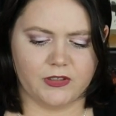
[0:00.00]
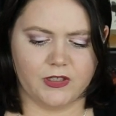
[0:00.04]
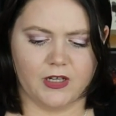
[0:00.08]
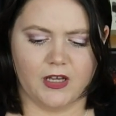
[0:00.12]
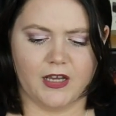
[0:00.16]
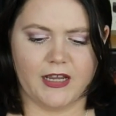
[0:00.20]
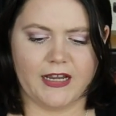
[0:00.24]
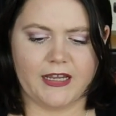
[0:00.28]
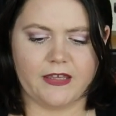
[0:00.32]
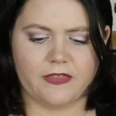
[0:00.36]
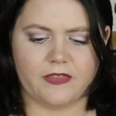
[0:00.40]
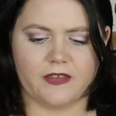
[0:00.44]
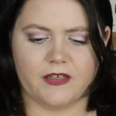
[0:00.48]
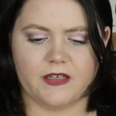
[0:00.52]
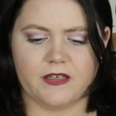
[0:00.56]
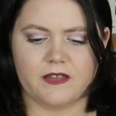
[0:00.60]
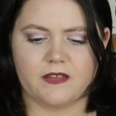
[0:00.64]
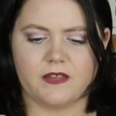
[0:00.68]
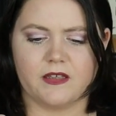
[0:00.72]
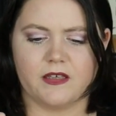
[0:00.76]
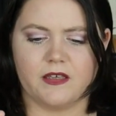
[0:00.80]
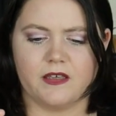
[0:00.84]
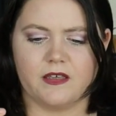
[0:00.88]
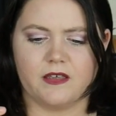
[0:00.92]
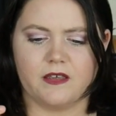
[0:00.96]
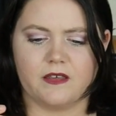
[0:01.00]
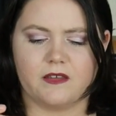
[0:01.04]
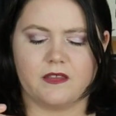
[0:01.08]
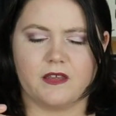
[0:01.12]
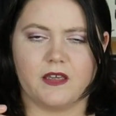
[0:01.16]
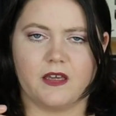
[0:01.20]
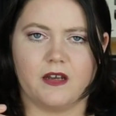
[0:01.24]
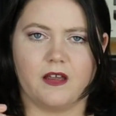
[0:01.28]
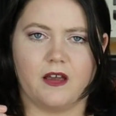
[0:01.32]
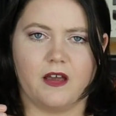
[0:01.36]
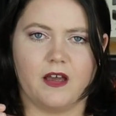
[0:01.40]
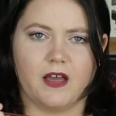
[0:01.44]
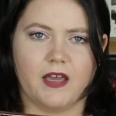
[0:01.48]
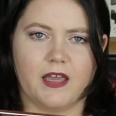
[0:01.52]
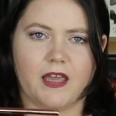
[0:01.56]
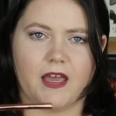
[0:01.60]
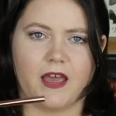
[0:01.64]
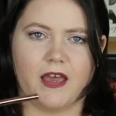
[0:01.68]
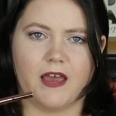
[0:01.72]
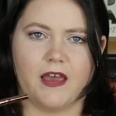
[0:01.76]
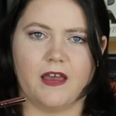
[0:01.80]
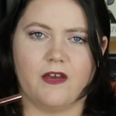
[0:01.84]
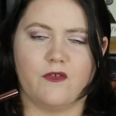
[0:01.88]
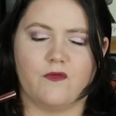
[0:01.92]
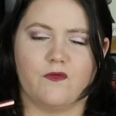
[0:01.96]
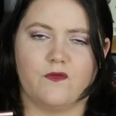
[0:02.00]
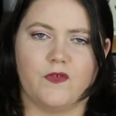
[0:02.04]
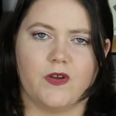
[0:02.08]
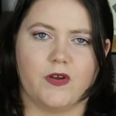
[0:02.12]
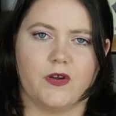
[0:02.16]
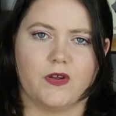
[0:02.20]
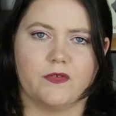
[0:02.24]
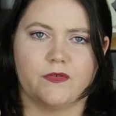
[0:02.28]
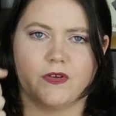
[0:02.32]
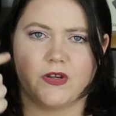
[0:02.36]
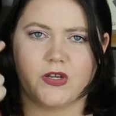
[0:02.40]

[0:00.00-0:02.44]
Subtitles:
like this is that I have very,